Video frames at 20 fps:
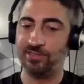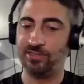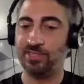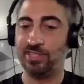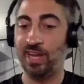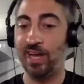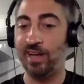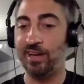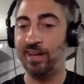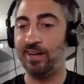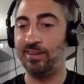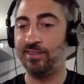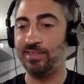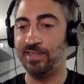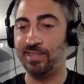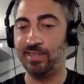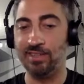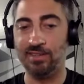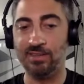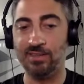So shout out
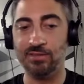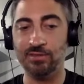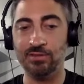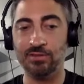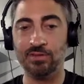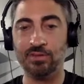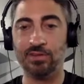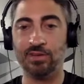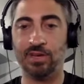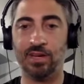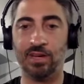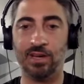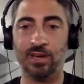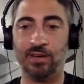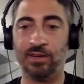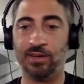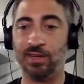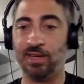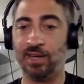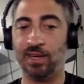to Luke.
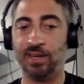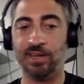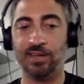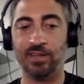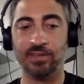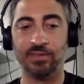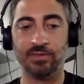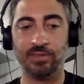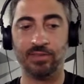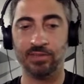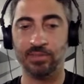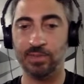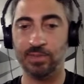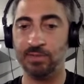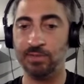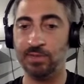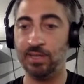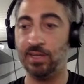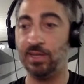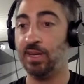Got his first
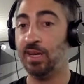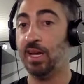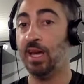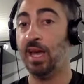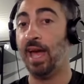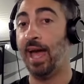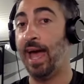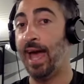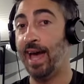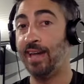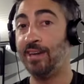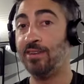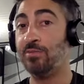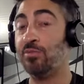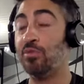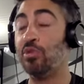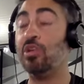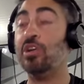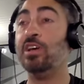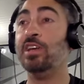big win.
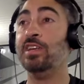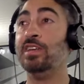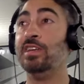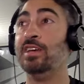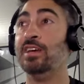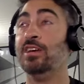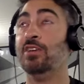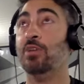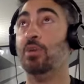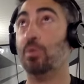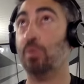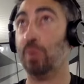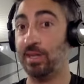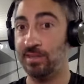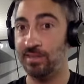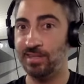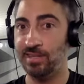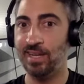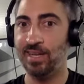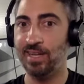Adam won
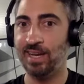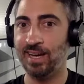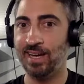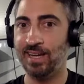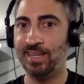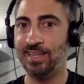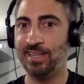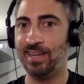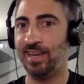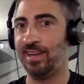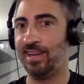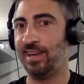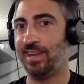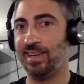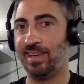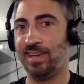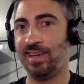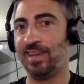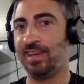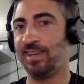Wednesday night, and
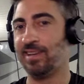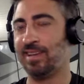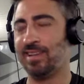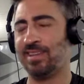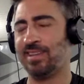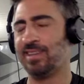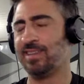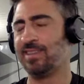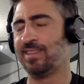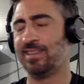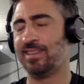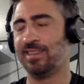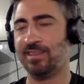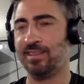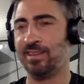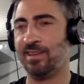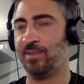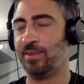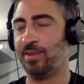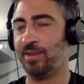I think it's like
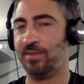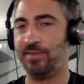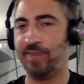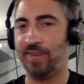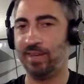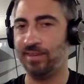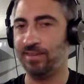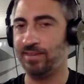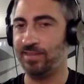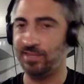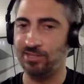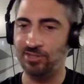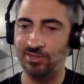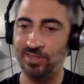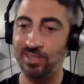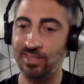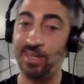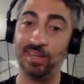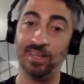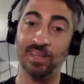Lebanon Valley's like
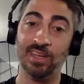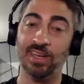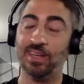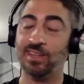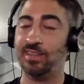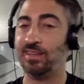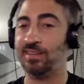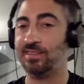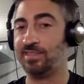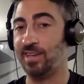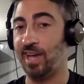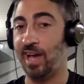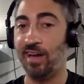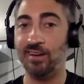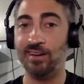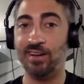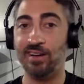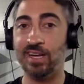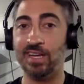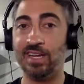street night. Then
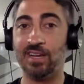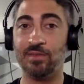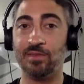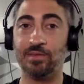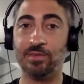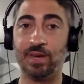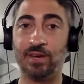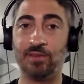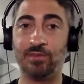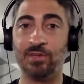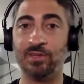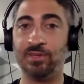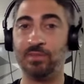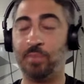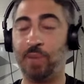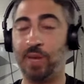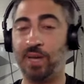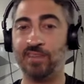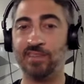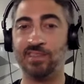Saturday he comes back, wins
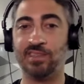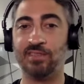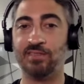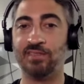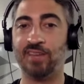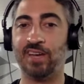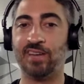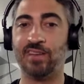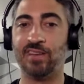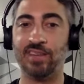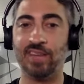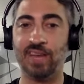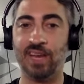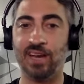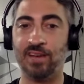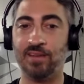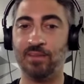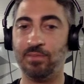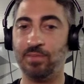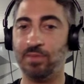Bikes in the Valley
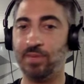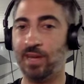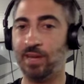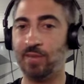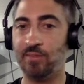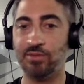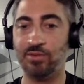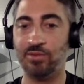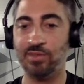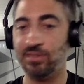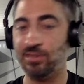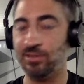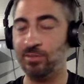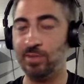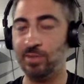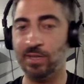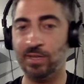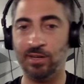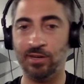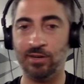9.2
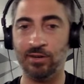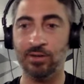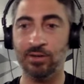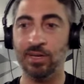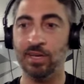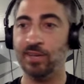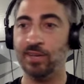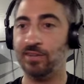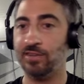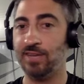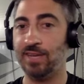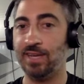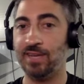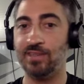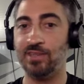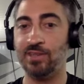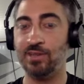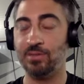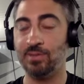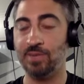below. So he
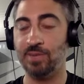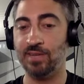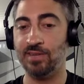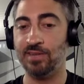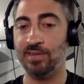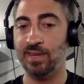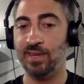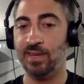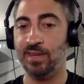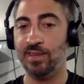had two wins.